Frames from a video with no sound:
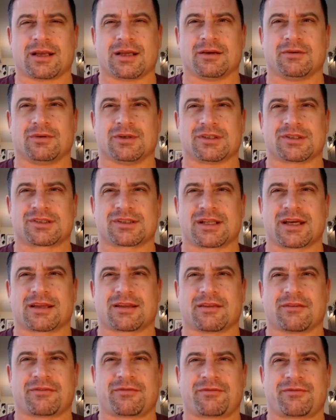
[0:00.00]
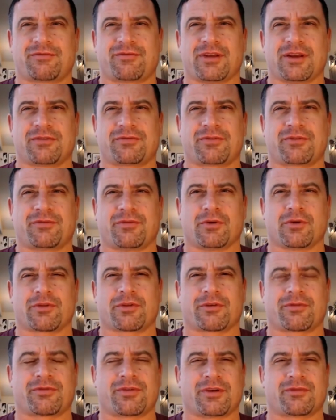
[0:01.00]
and it was like the
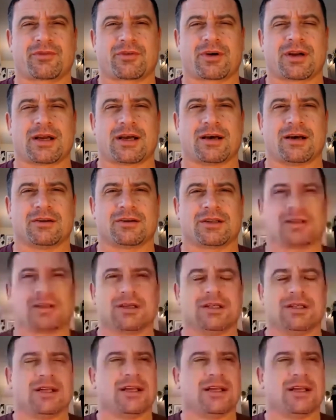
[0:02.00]
fourth or fifth round,